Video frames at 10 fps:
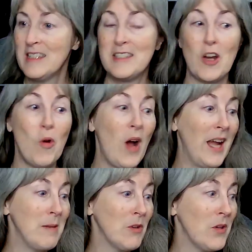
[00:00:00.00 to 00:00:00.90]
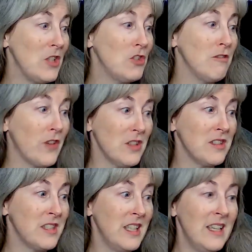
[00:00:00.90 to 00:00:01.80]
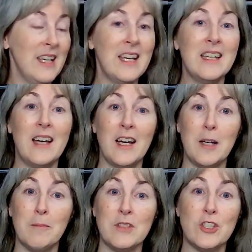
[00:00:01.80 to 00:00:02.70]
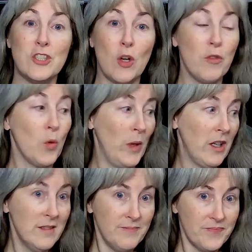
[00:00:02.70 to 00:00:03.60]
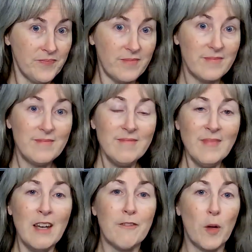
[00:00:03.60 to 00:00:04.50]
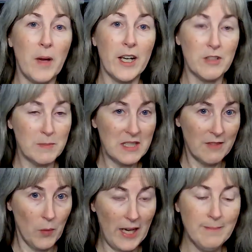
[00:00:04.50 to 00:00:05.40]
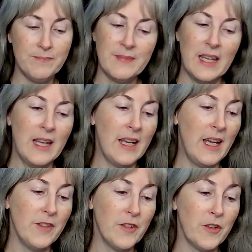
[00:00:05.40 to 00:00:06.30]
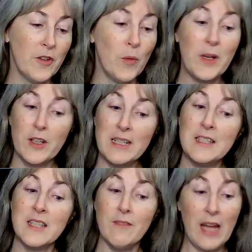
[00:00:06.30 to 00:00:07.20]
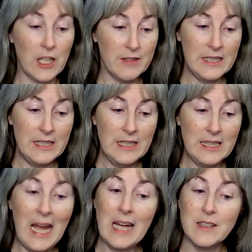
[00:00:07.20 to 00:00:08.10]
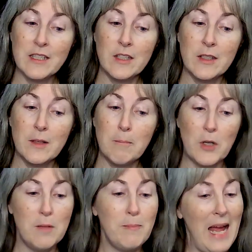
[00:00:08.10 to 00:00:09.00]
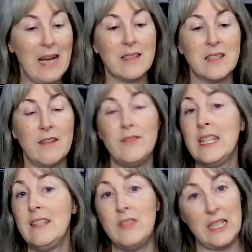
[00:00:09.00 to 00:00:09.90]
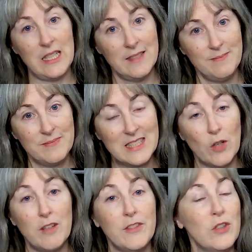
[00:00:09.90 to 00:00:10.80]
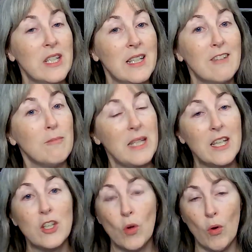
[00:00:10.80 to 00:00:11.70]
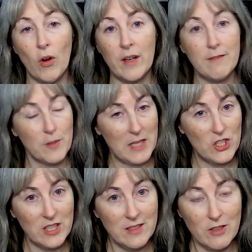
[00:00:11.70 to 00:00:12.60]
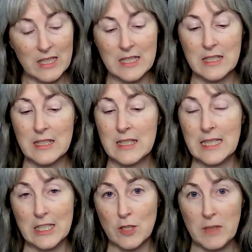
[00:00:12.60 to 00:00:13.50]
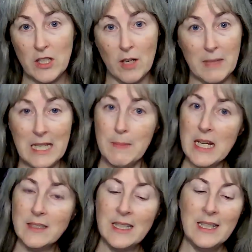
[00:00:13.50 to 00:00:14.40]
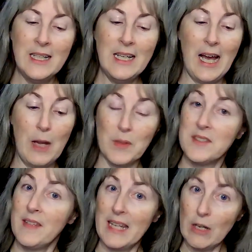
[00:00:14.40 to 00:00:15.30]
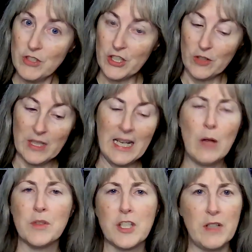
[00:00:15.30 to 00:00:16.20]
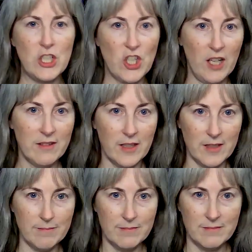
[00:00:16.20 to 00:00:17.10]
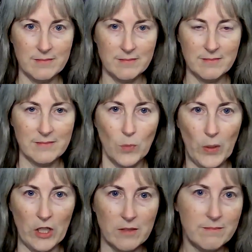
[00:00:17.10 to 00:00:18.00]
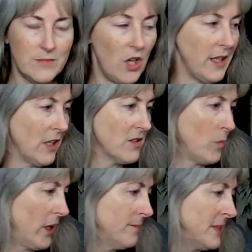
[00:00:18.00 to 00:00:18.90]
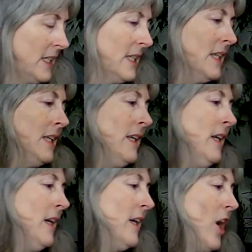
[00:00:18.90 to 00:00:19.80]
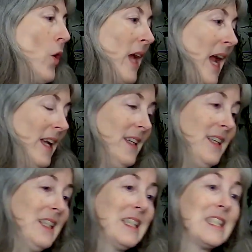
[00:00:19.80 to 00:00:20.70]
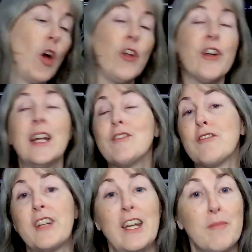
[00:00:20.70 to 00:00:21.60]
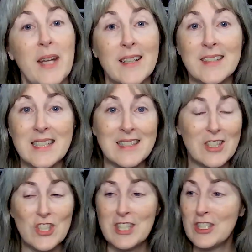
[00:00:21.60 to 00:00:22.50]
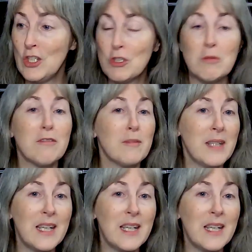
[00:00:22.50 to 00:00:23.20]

So I am going to first show the winner for my Christmas giveaway. And the winner is Valerie at merpaxvv. So if you can give me your information, you can send it to me on my email. I will send that out to you. And I will screenshot the winner on here somewhere. Okay, so you're going to have to forgive me because it's just usual for